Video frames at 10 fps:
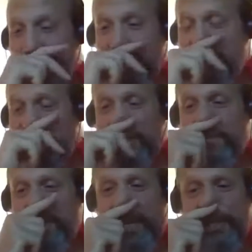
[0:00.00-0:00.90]
So I've got a
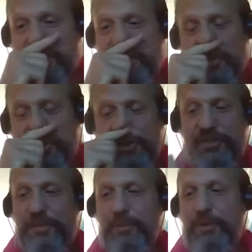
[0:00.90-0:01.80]
PhD student
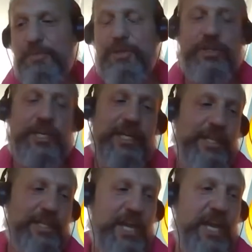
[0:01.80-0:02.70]
at the moment looking at
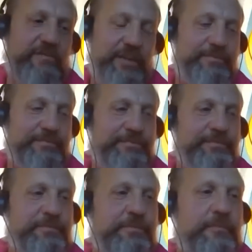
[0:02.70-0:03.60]
this area.
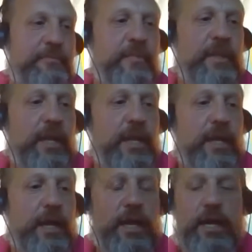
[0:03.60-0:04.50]

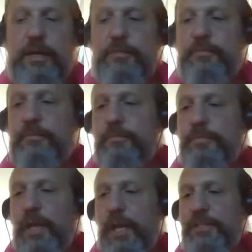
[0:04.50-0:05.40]

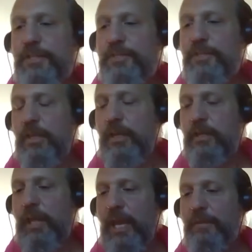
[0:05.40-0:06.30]
Pilates
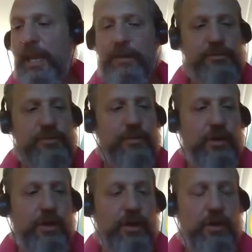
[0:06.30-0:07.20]
came out
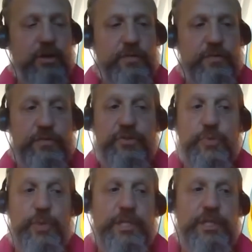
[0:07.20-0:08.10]
of
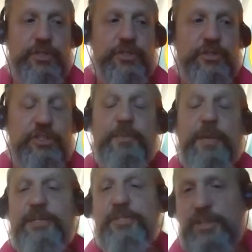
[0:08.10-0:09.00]
Swedish
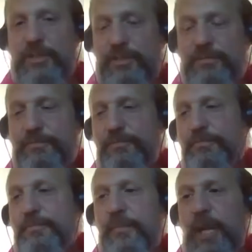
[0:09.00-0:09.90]
gymnastics
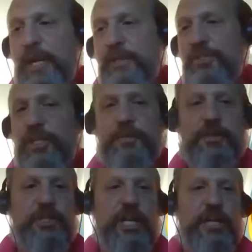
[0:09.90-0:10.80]
and German
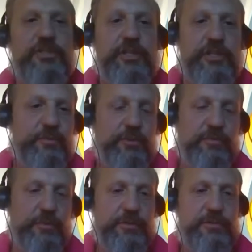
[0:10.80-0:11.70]
gymnastics
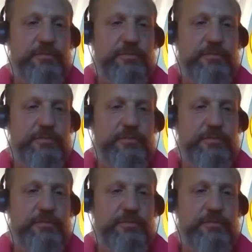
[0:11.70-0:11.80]
movement.